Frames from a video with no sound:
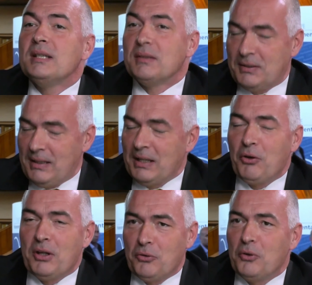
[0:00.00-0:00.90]
the, I
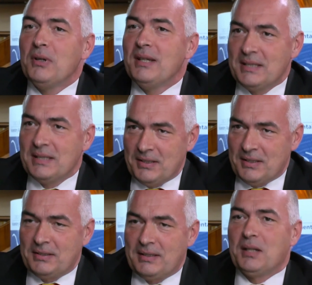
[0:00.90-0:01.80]
heard only the,
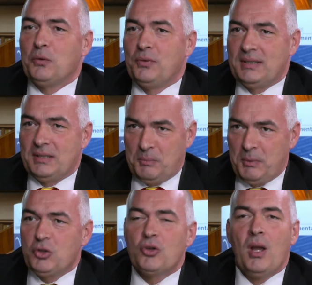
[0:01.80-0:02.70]
the start of his
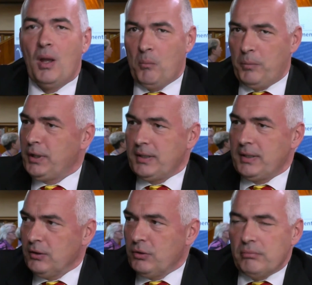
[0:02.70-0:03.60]
speech, but I
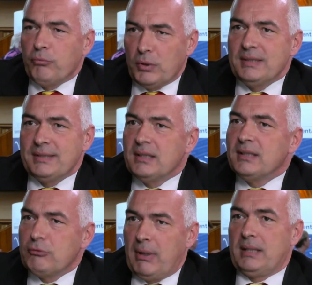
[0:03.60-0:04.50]
think what he said
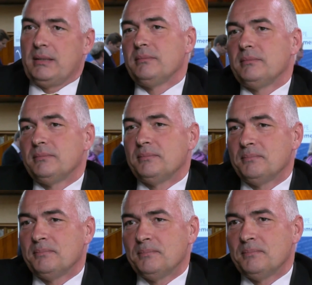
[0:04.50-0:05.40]
is right.
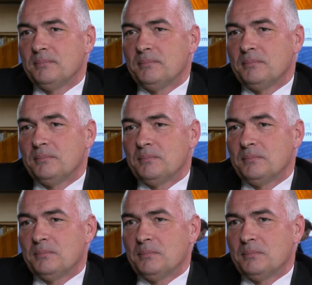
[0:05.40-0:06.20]
And